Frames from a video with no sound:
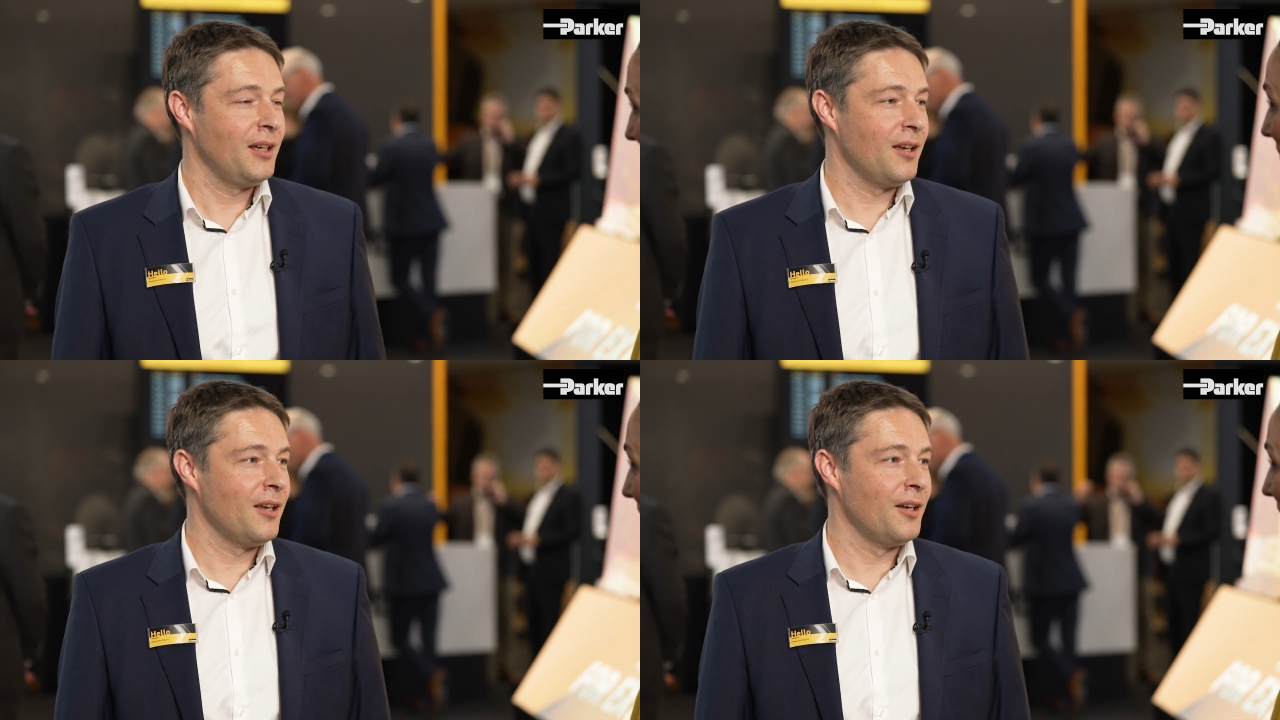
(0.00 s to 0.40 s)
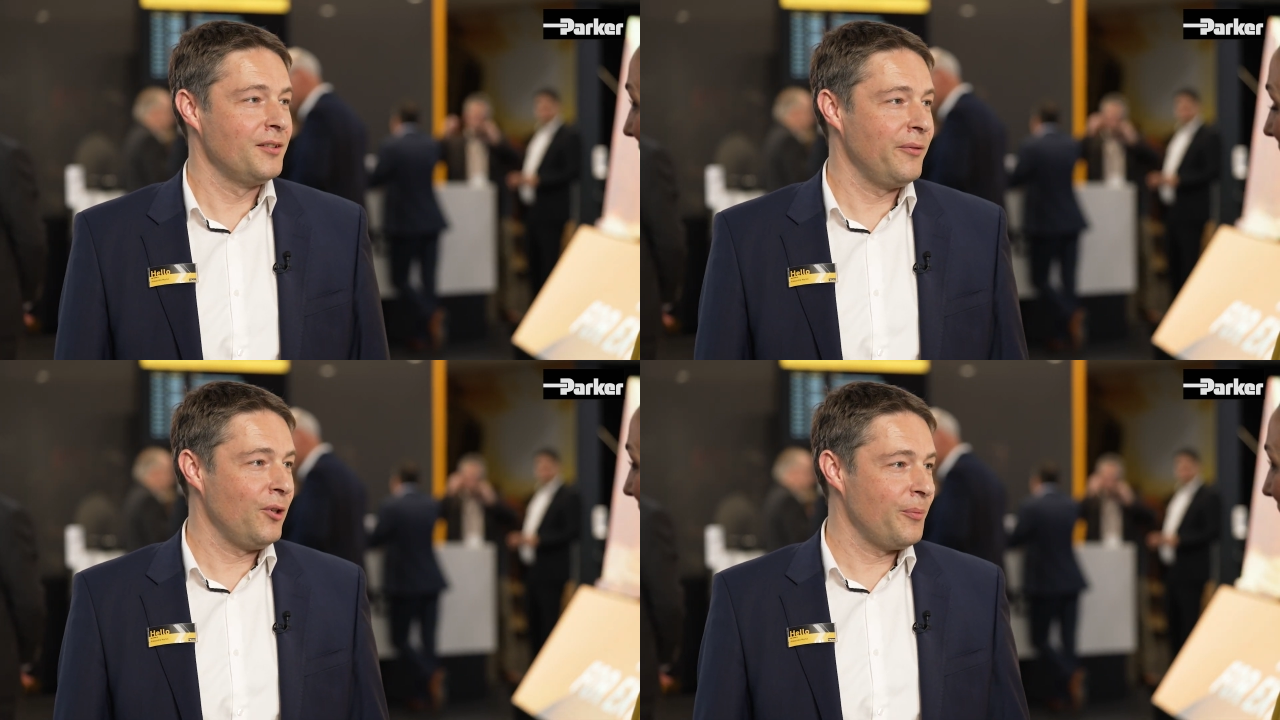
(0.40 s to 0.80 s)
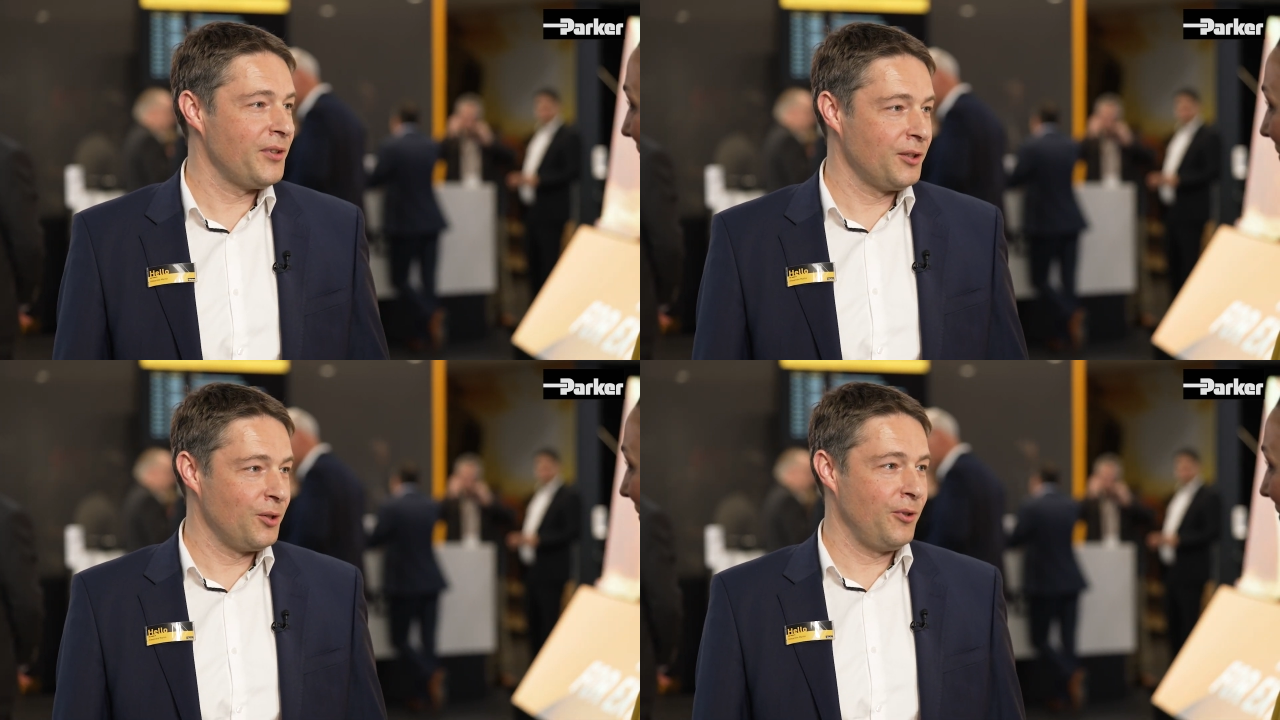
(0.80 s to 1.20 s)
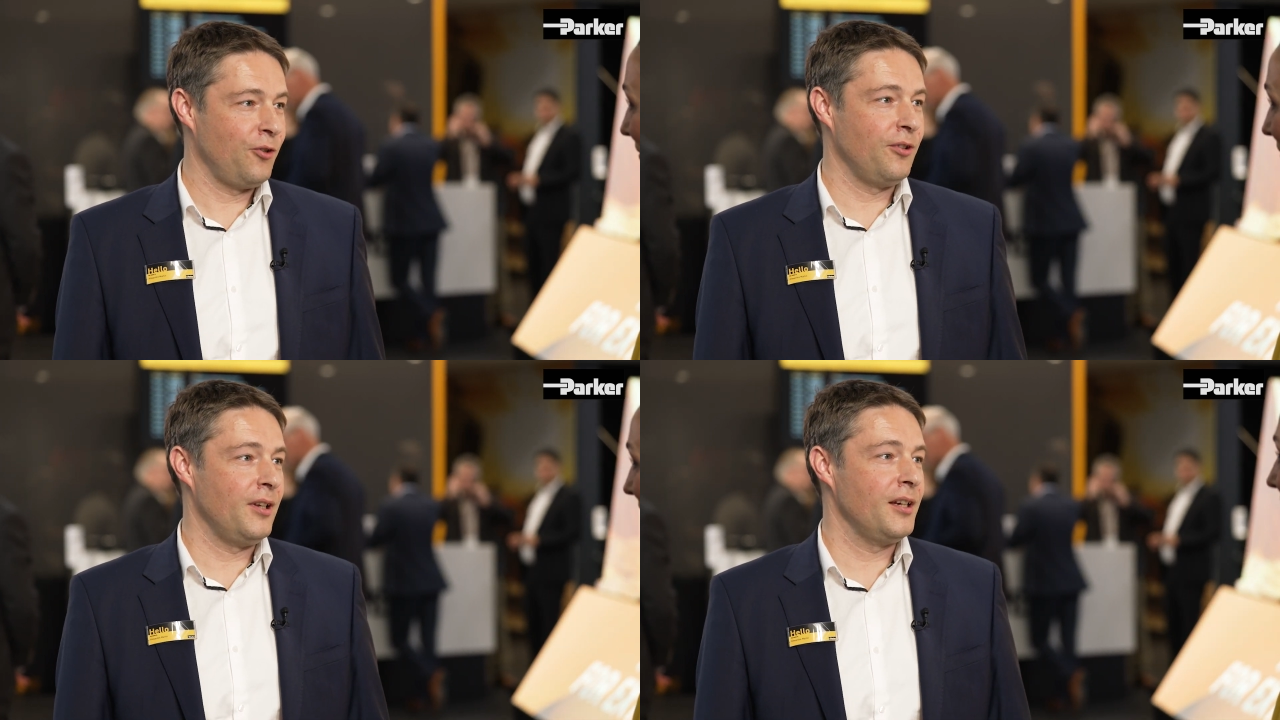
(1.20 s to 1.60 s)
uh, develops and
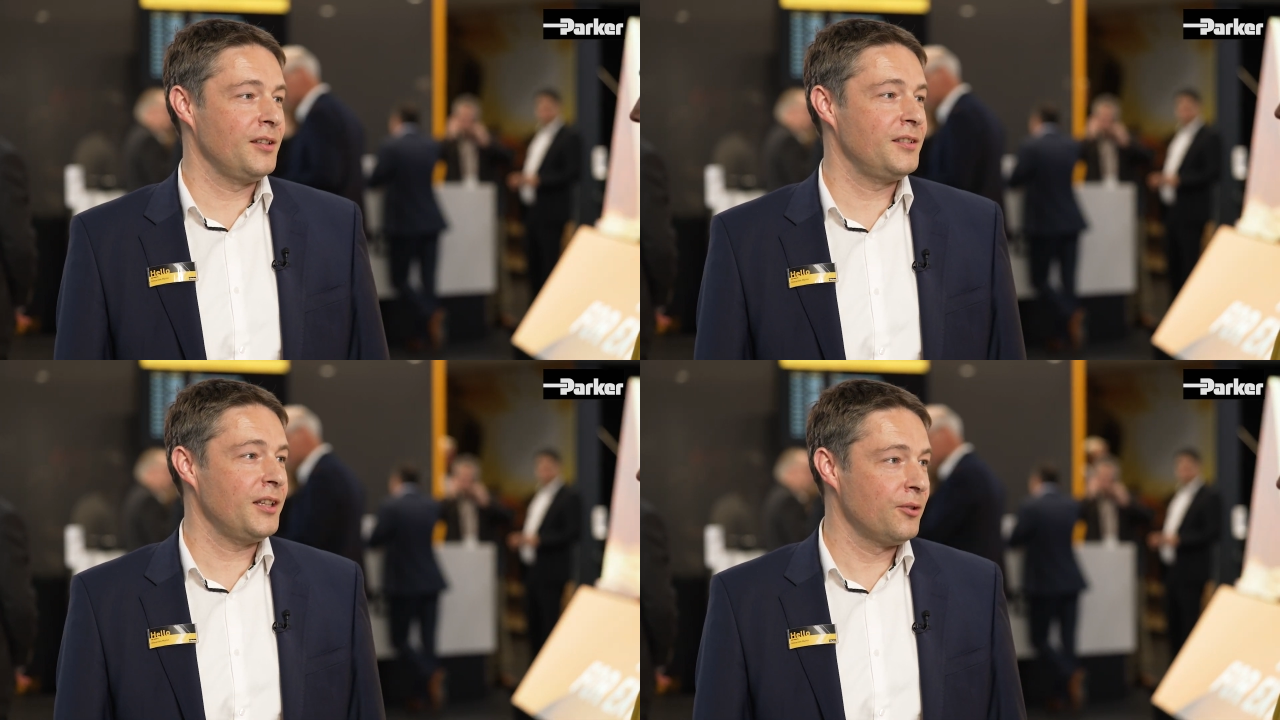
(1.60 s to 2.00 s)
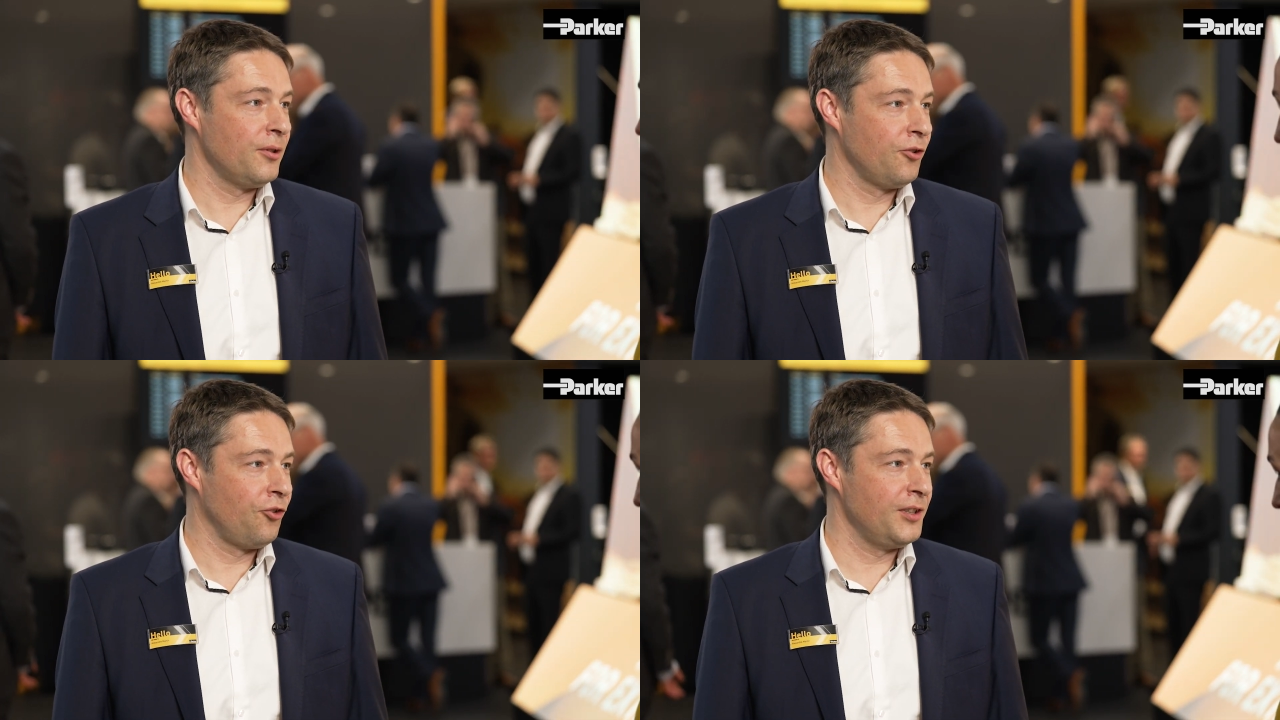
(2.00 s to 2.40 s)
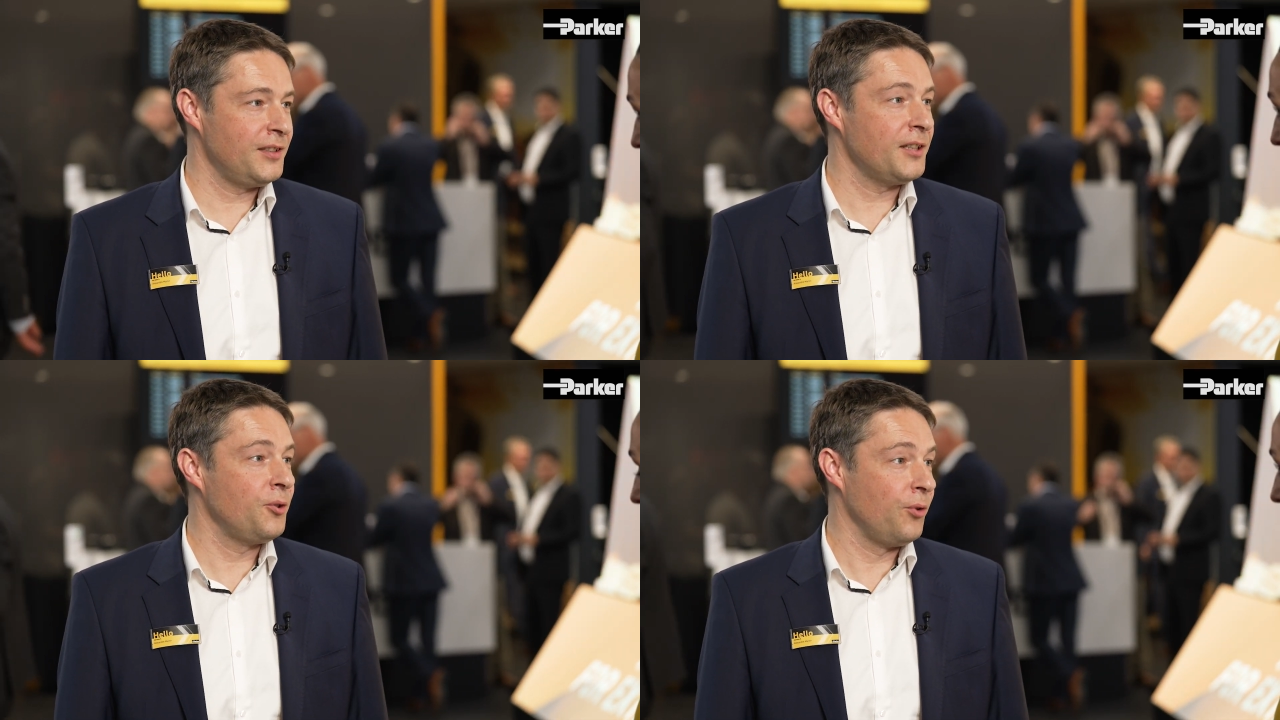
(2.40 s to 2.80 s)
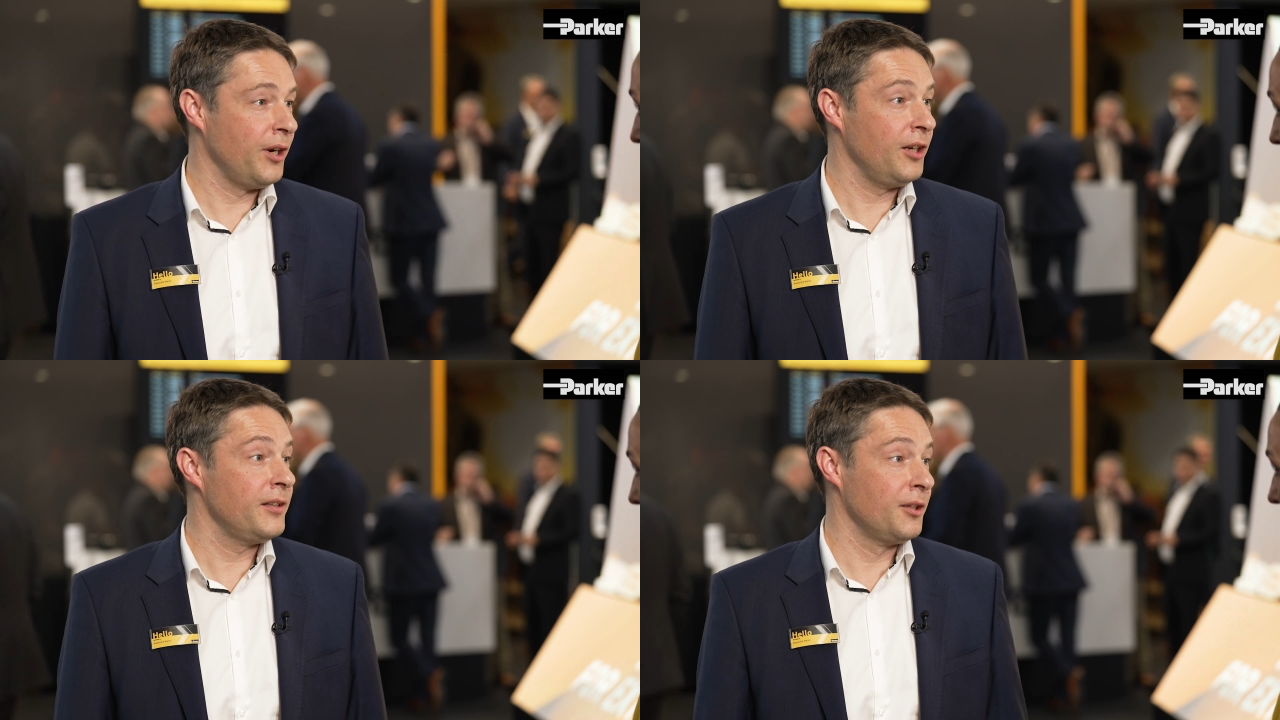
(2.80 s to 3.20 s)
commercializes technologies that
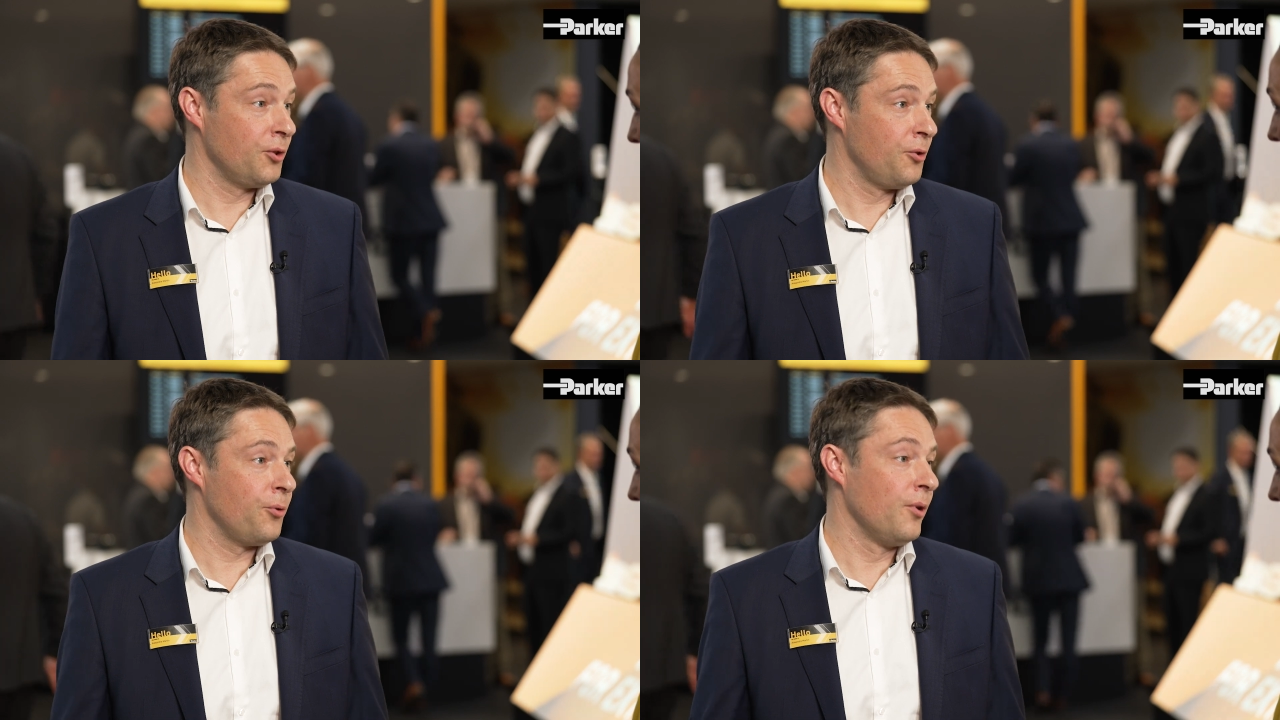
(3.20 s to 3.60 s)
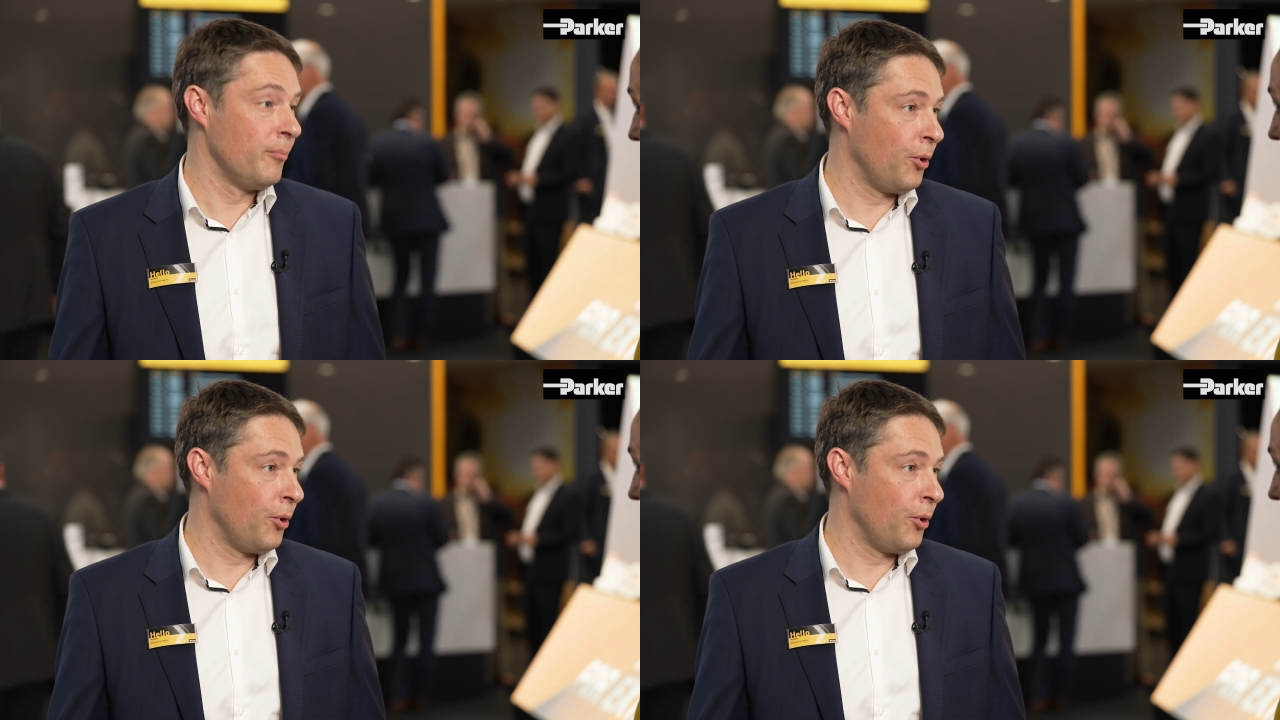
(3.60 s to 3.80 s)
create and control